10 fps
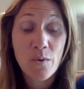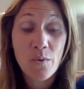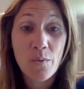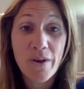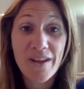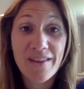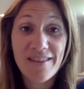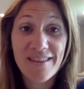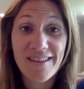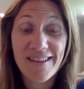with
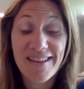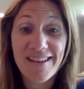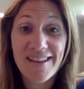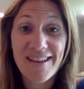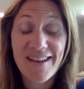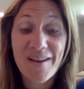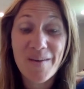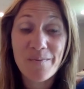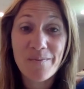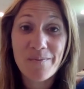
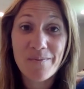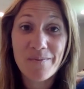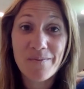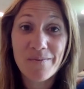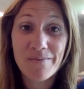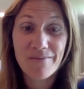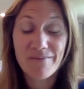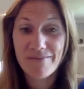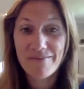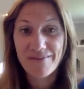um,
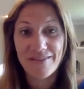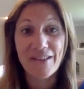the